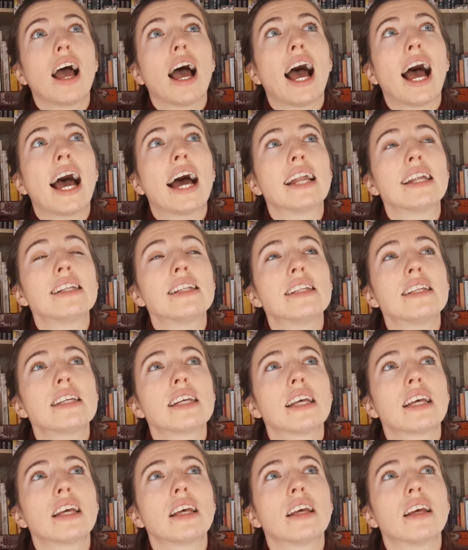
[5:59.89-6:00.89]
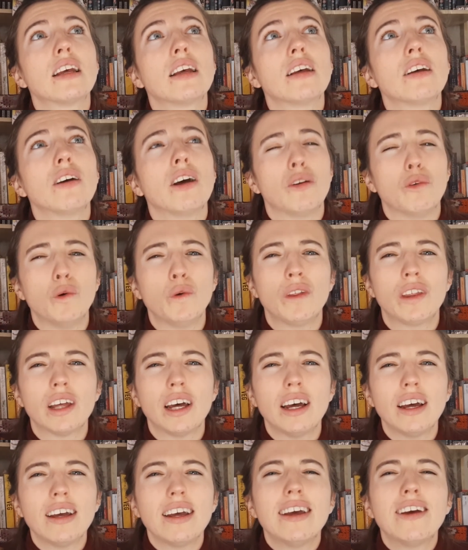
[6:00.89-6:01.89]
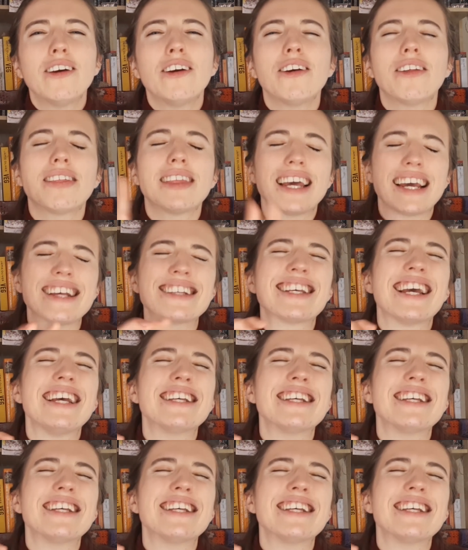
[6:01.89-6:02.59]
and who thinks he's